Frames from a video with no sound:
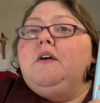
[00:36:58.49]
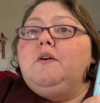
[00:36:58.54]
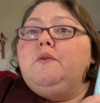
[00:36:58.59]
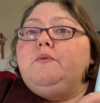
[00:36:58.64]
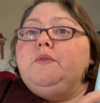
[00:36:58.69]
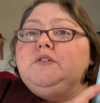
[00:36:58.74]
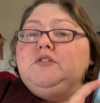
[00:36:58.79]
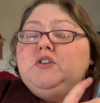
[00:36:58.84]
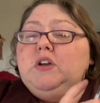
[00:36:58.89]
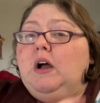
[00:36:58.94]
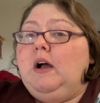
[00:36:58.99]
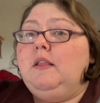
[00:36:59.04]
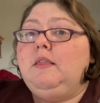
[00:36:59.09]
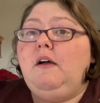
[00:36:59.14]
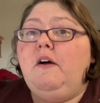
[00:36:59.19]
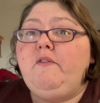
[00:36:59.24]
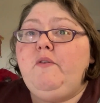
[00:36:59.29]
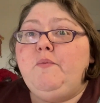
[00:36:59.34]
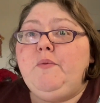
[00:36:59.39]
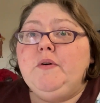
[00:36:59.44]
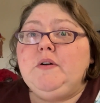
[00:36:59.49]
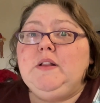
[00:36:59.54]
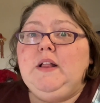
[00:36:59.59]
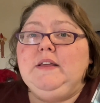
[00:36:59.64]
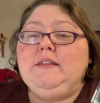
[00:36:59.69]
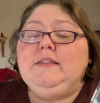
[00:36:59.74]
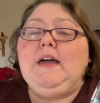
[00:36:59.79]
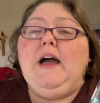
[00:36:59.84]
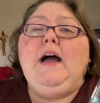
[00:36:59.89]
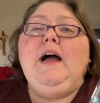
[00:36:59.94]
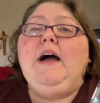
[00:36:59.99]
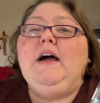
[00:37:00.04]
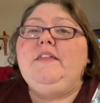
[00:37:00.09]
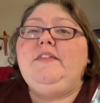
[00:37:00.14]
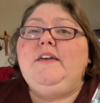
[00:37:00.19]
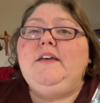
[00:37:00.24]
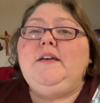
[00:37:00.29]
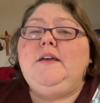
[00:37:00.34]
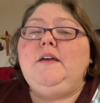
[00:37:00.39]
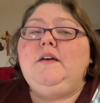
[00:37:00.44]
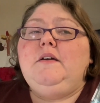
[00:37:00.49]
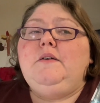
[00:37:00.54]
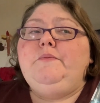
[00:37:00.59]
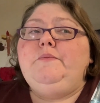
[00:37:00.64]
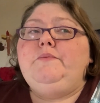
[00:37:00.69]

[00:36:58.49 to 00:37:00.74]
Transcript: which I love a book like that. I think it